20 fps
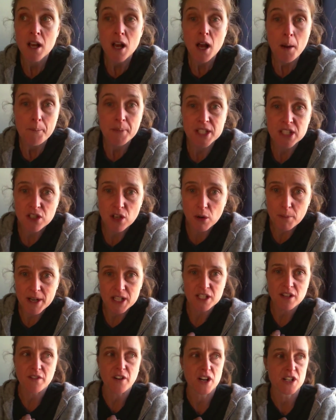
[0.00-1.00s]
But so much
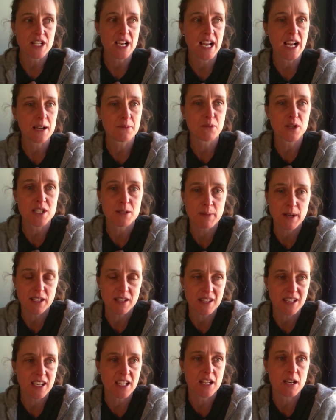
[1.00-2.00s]
of our time we spend
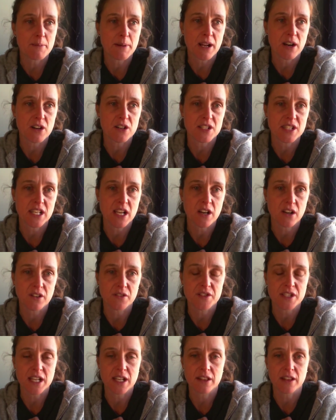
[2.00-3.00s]
thinking about ourselves
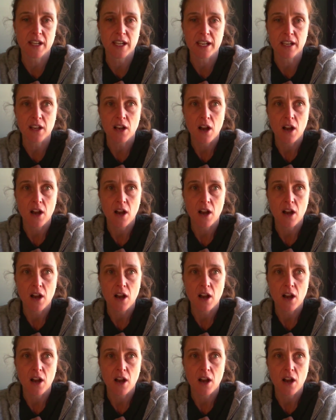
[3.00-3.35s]
and like